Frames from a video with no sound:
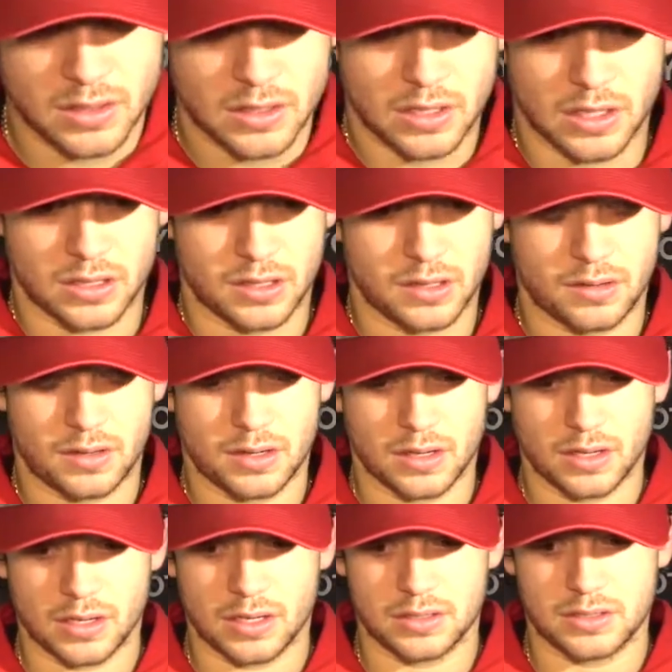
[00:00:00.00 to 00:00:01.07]
Yeah, I think
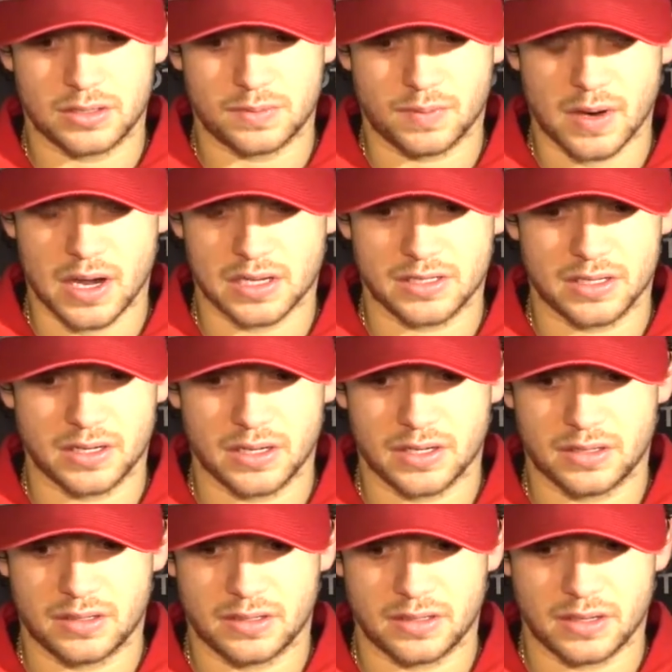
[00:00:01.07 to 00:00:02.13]
just practicing
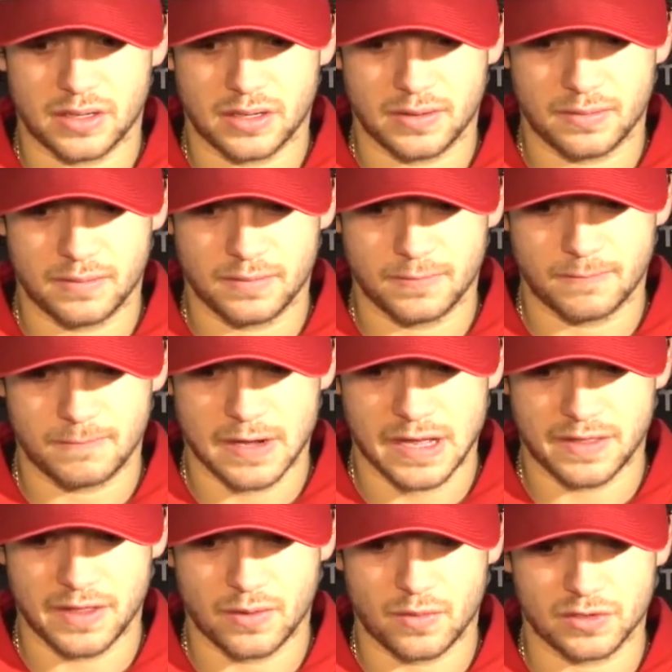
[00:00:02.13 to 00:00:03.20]
it. I
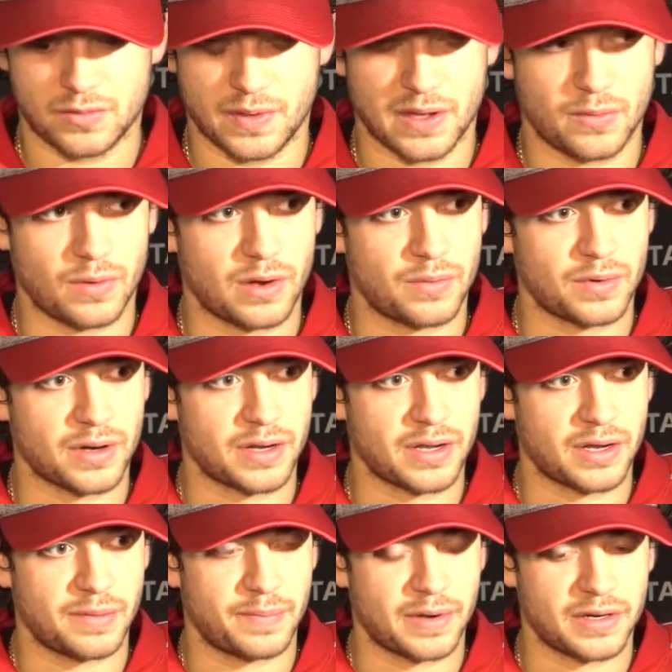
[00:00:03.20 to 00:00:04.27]
think once we get one, we're going to
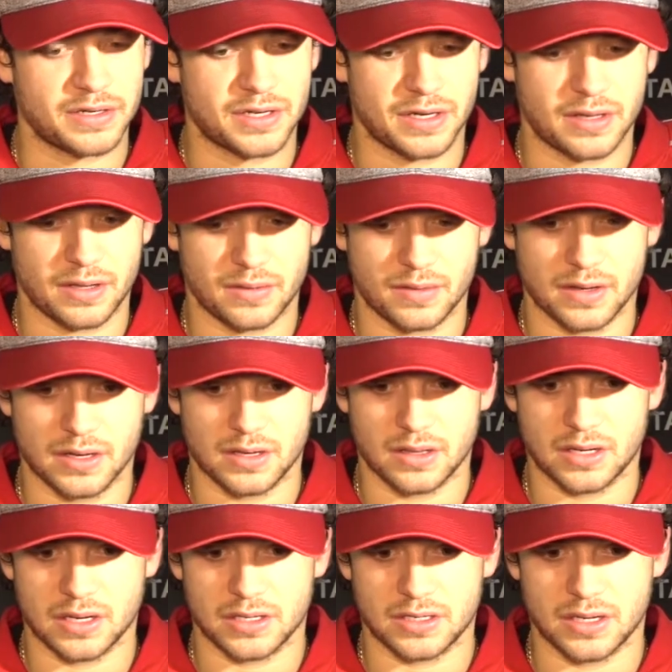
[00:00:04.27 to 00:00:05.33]
get a bunch. I think we're getting a
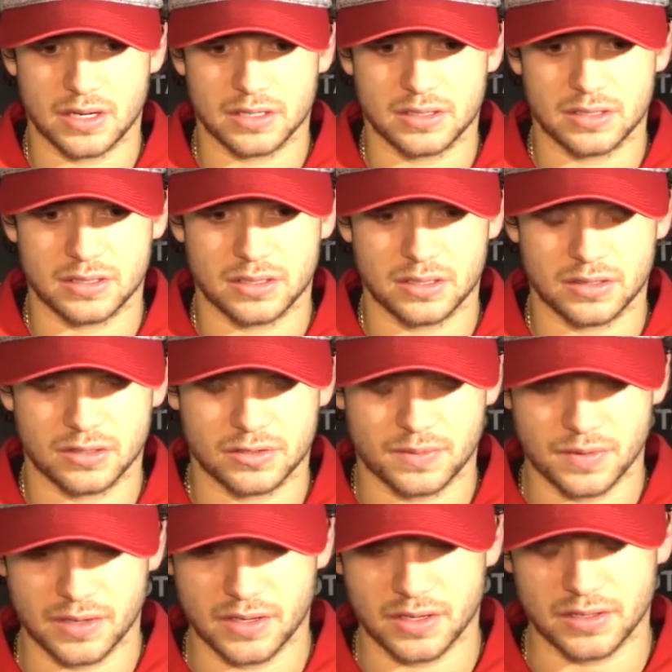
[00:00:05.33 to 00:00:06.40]
lot of chances, and it looks
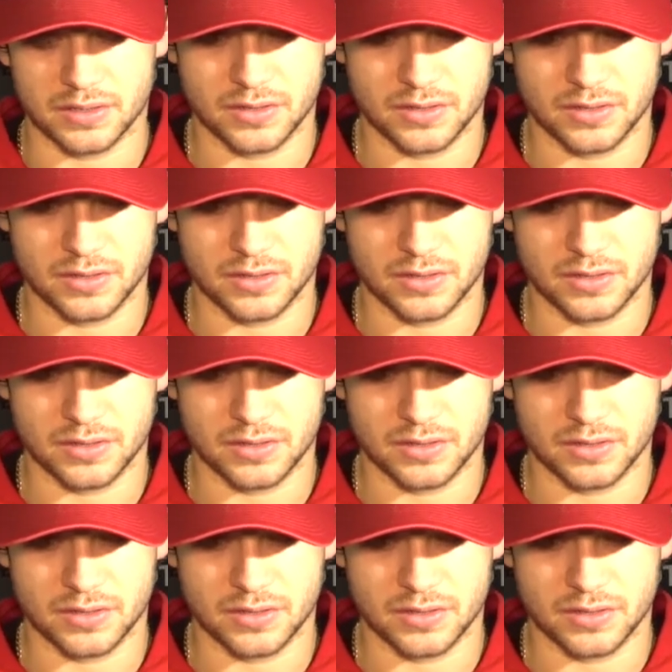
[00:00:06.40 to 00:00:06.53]
pretty good.